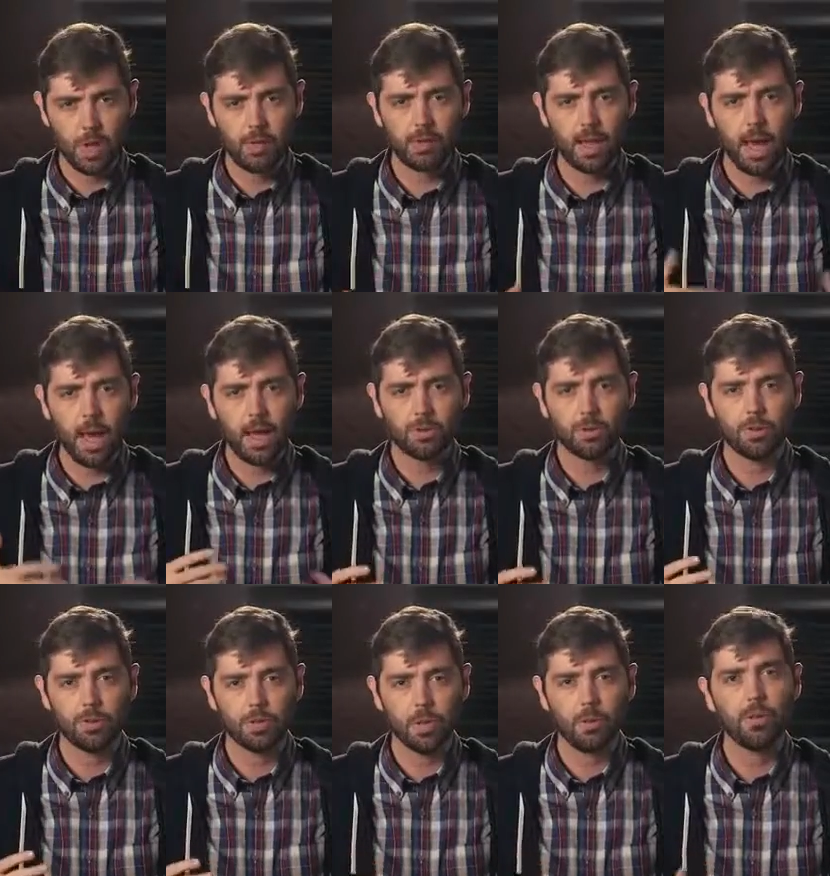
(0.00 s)
you have to ask
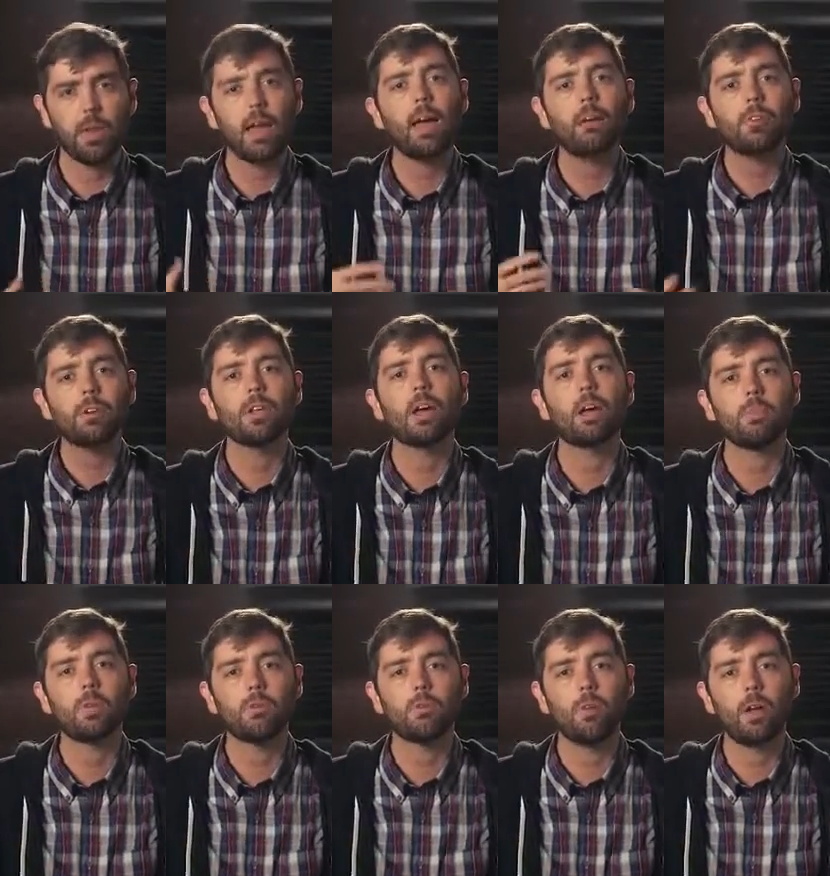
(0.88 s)
yourself every
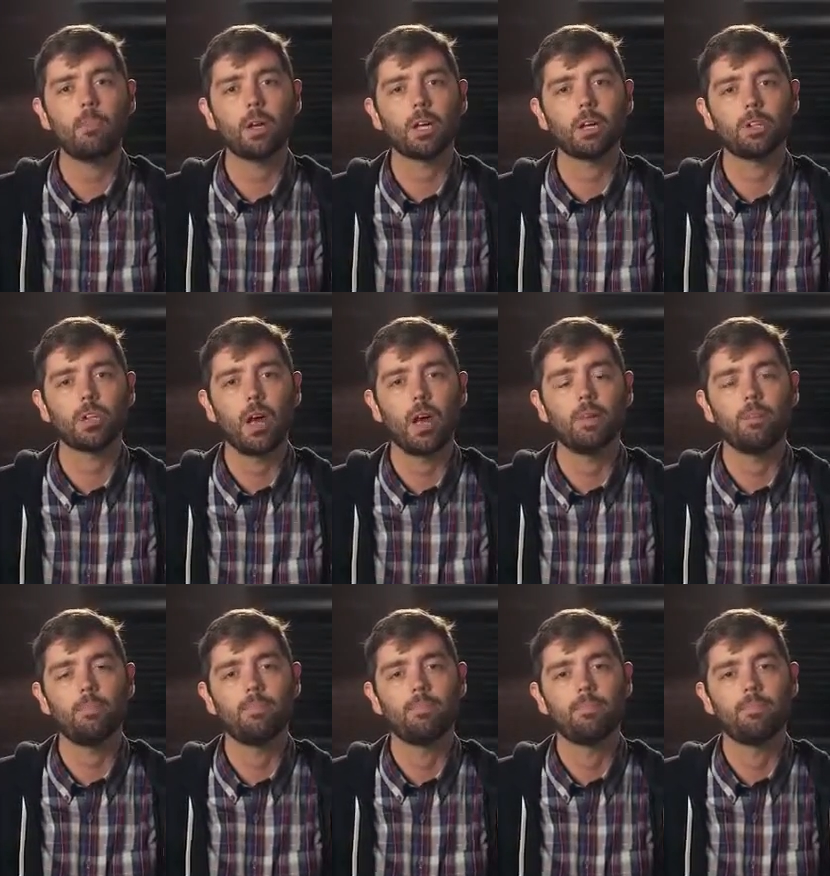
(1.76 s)
time you're framing a shot.